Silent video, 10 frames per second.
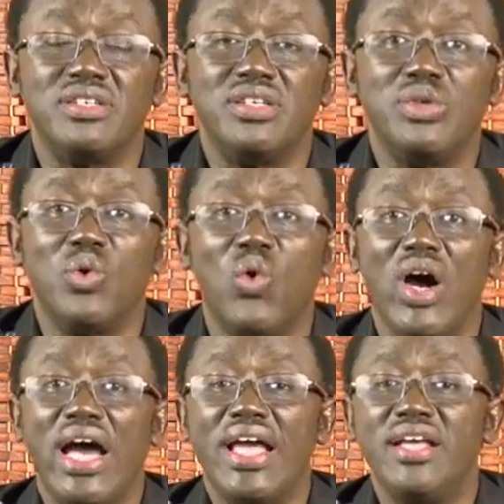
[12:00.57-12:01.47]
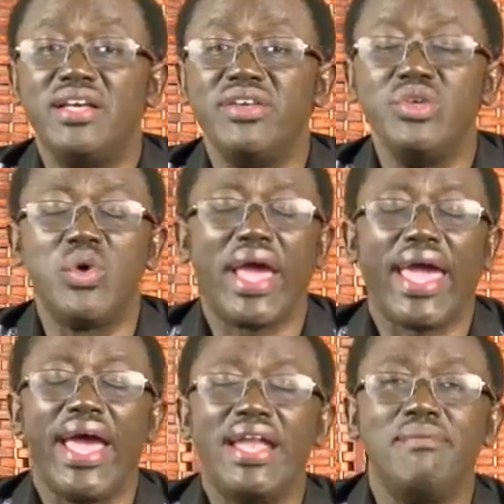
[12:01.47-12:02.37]
You know why? You
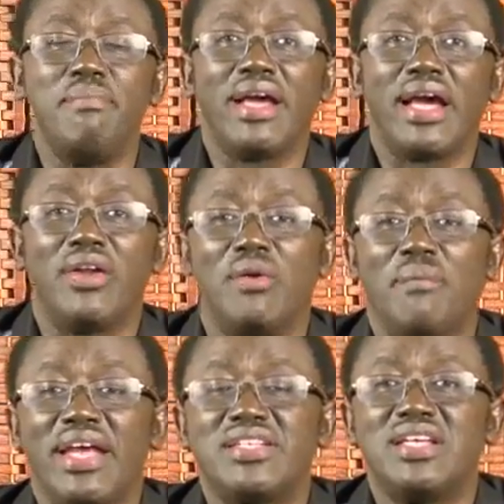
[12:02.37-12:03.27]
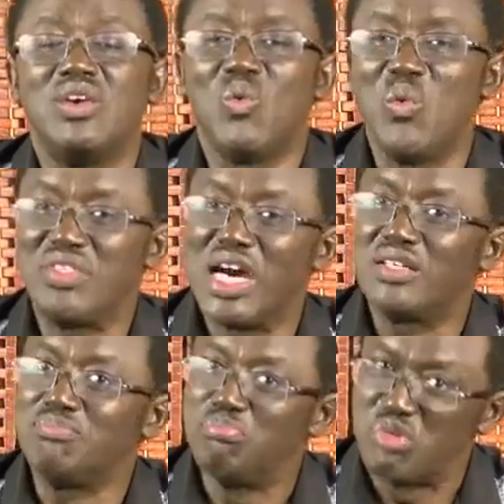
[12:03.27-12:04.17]
can't make an omelette
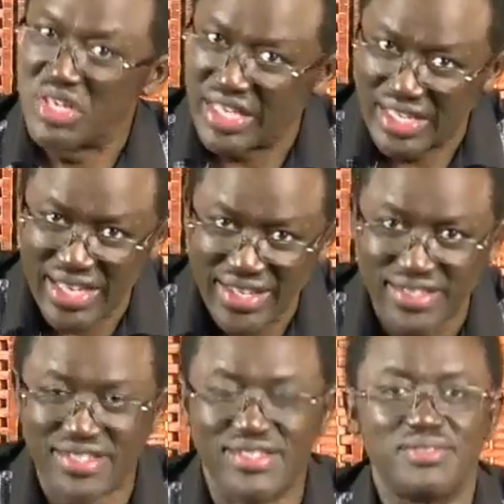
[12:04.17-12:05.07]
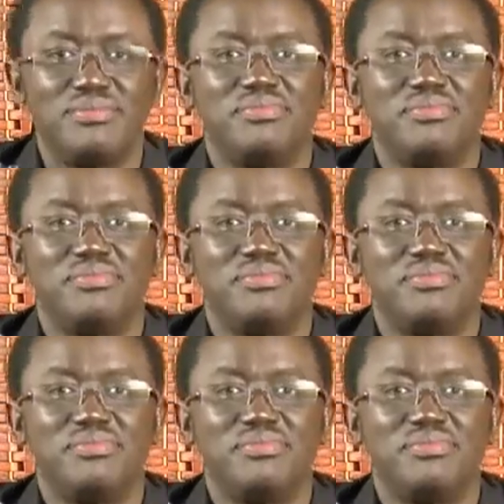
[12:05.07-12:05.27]
without breaking eggs.